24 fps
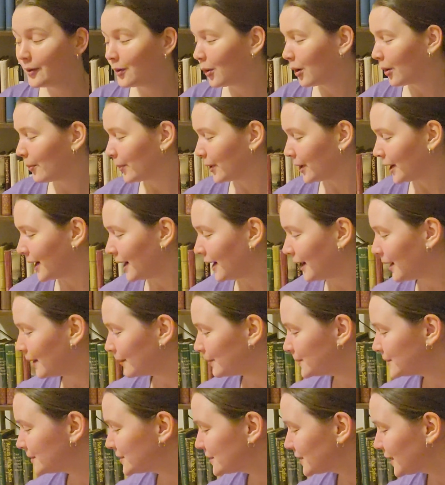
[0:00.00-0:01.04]
or
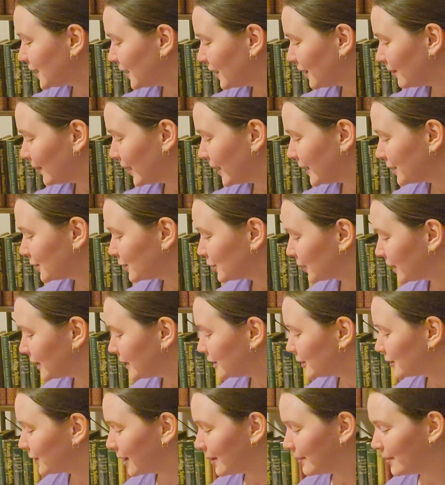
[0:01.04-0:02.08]
perhaps my
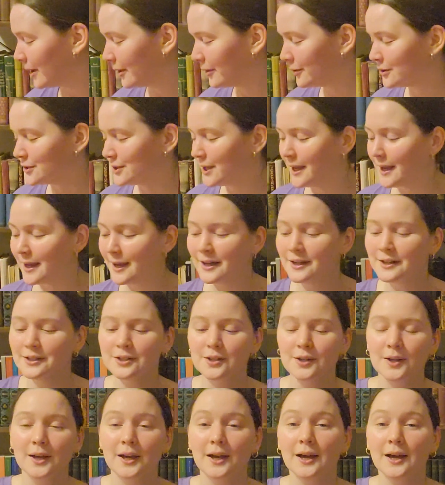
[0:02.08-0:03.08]
great-grandmother's aunt.